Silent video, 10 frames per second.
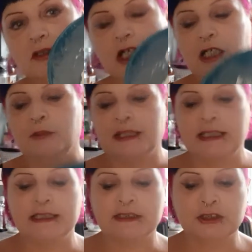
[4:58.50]
I mean,
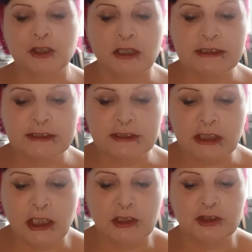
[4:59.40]
it's nice to
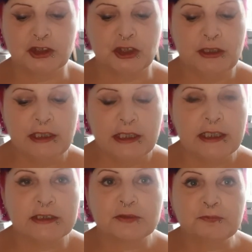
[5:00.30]
touch.
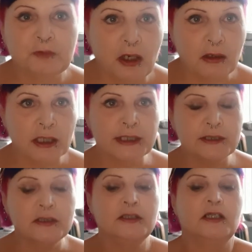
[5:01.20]
It's
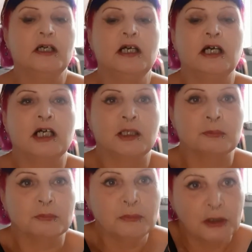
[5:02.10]
fine.
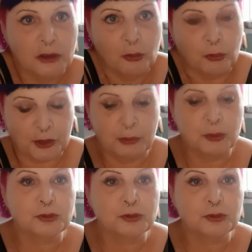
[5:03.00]
What I will